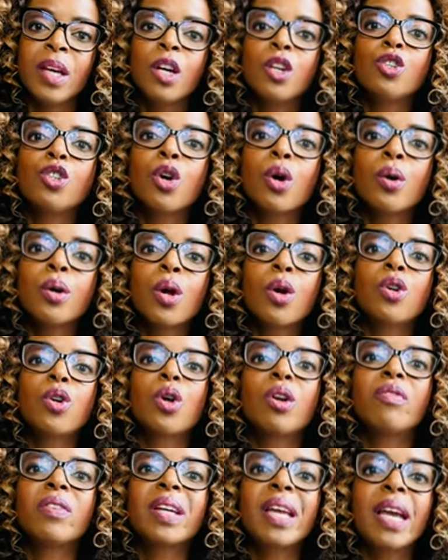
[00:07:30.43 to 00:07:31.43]
Turn on
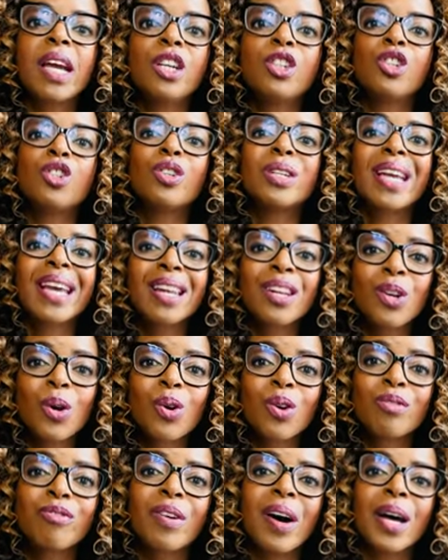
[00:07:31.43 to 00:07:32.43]
notification to get
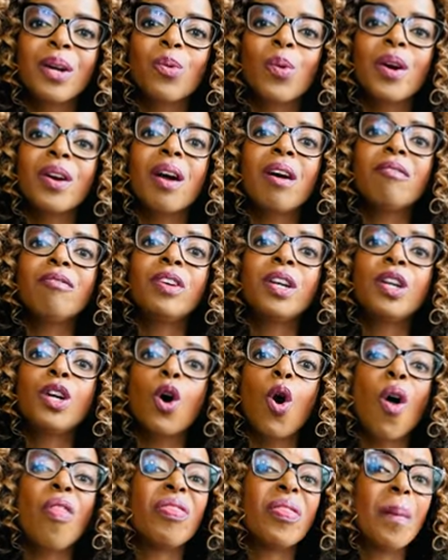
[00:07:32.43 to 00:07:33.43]
notified when our video
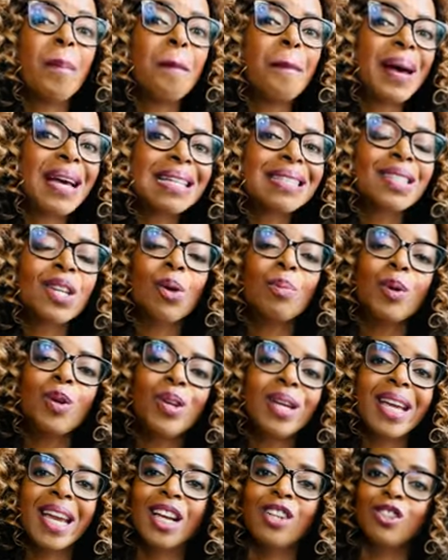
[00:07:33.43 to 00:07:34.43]
on the best
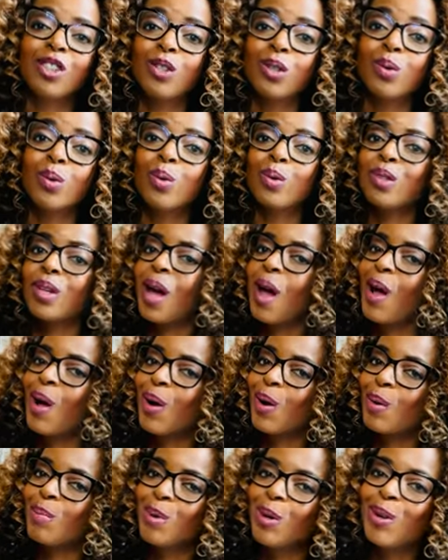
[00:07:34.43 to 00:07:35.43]
communication tools,
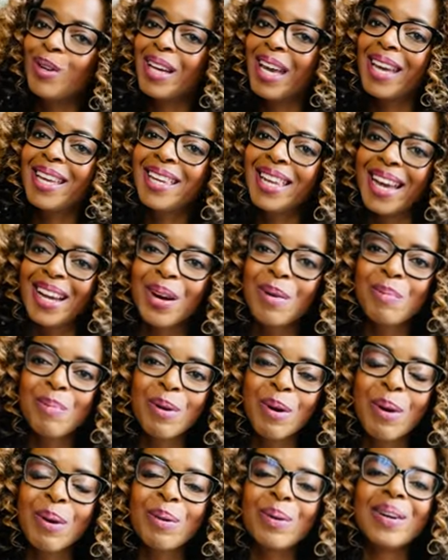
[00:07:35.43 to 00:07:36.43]
Communicate Like a
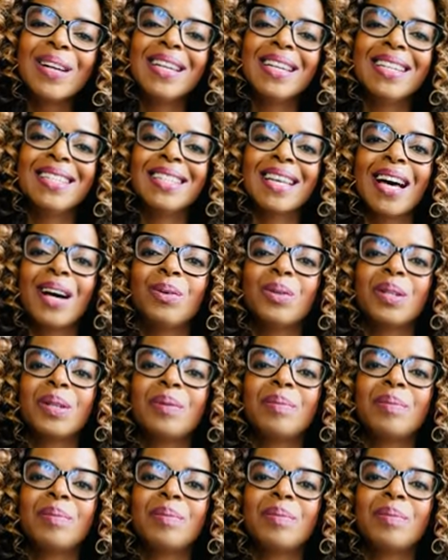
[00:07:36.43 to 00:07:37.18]
Pro, is out.